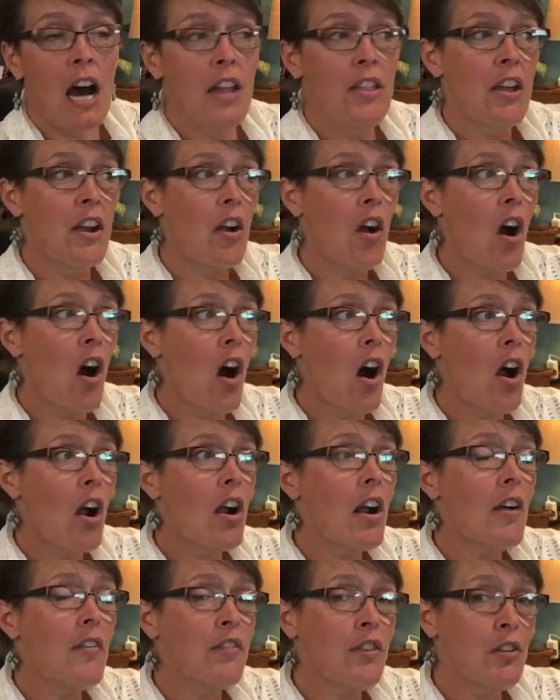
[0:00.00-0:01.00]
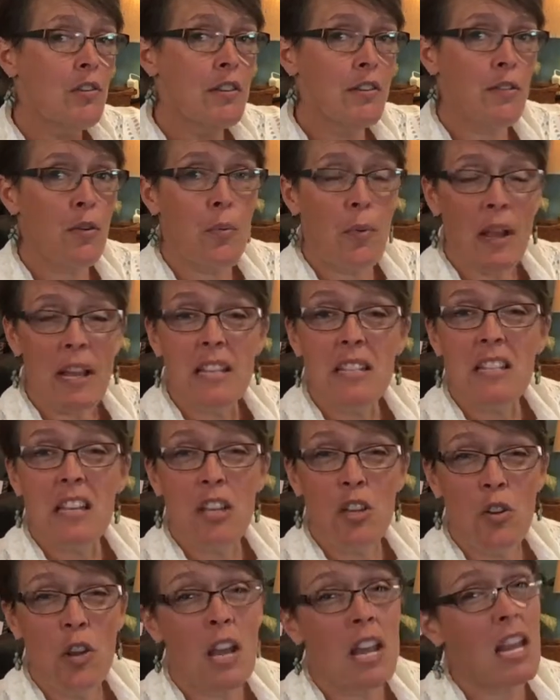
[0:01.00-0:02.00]
There are a few different ways
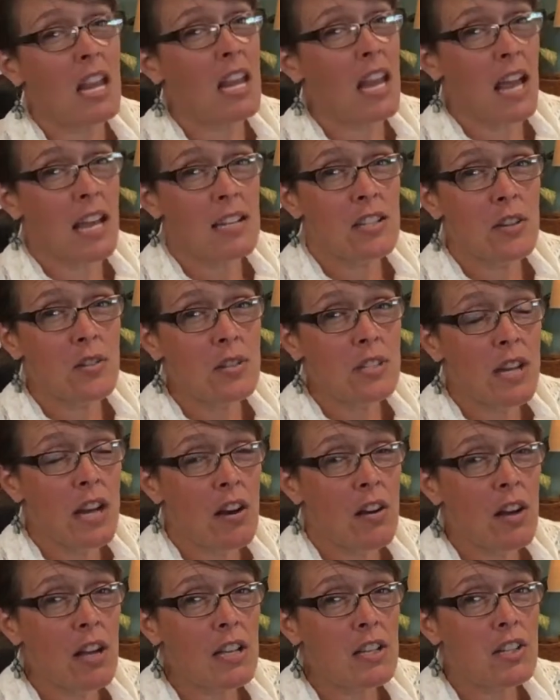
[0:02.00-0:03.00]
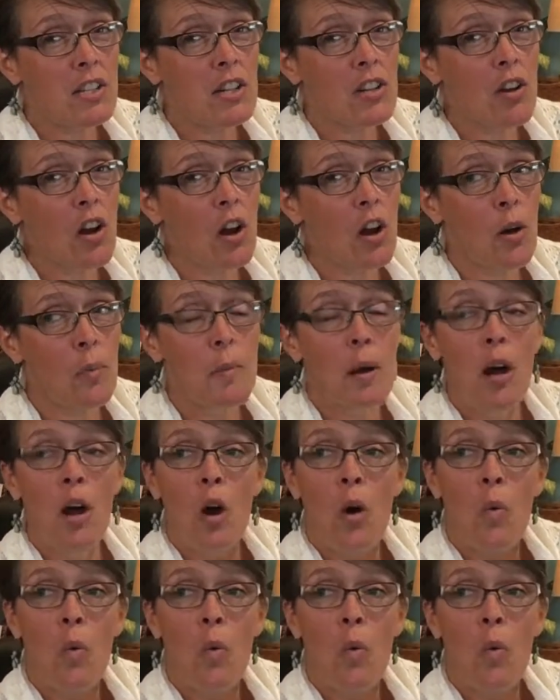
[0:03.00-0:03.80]
that you can get doTerra into your home.